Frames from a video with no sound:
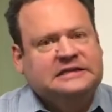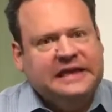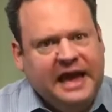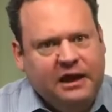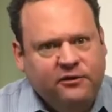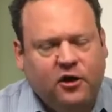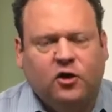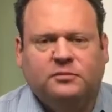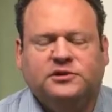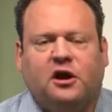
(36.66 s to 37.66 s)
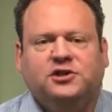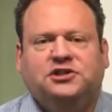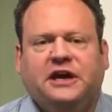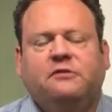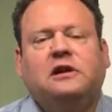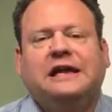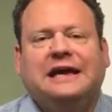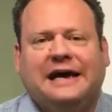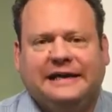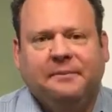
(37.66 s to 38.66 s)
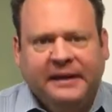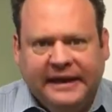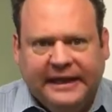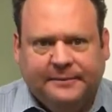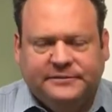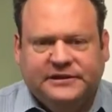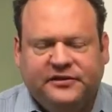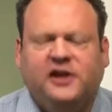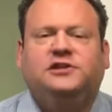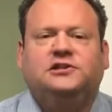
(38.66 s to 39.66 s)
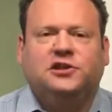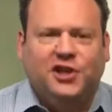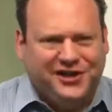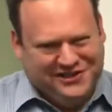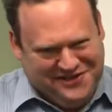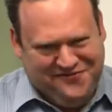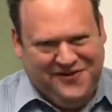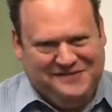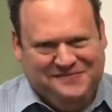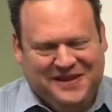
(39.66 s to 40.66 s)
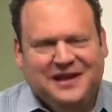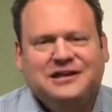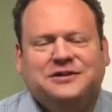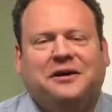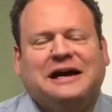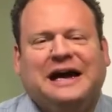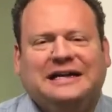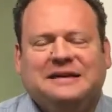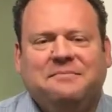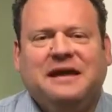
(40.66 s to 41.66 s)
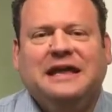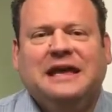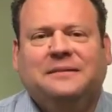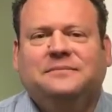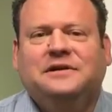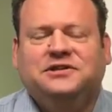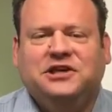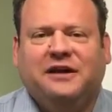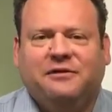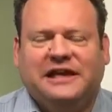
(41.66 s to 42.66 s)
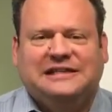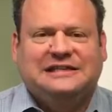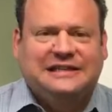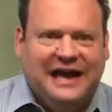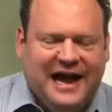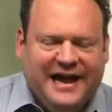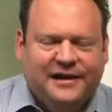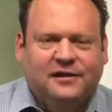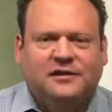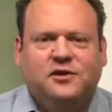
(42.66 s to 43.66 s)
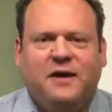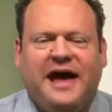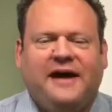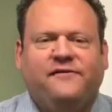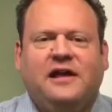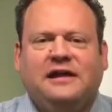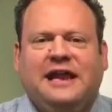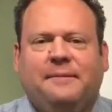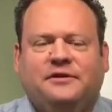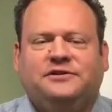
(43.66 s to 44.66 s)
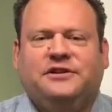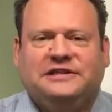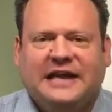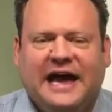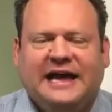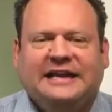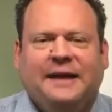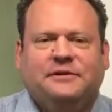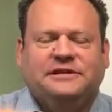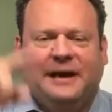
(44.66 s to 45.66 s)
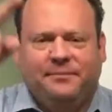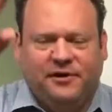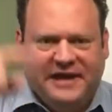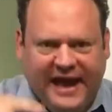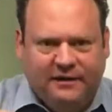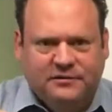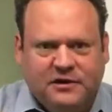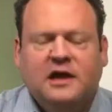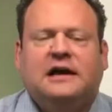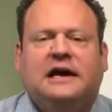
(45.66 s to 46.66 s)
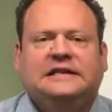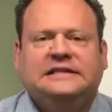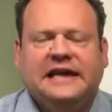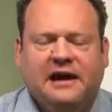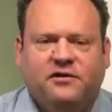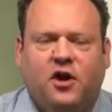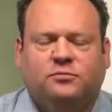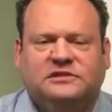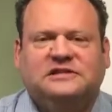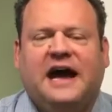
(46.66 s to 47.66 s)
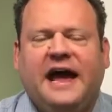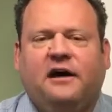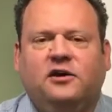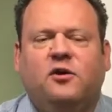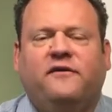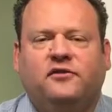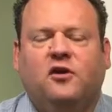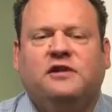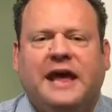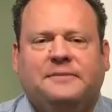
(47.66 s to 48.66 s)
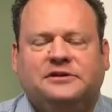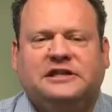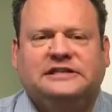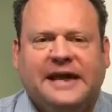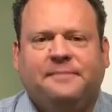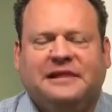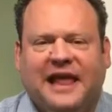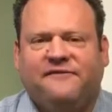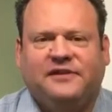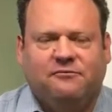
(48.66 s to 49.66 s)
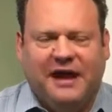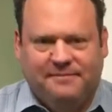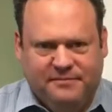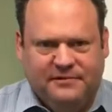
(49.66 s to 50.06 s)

Townhomes are generally condominiums. They just look different. So a condominium, generally style, you have neighbors to the side, neighbors up or down. A townhome style, you have no neighbors except left and right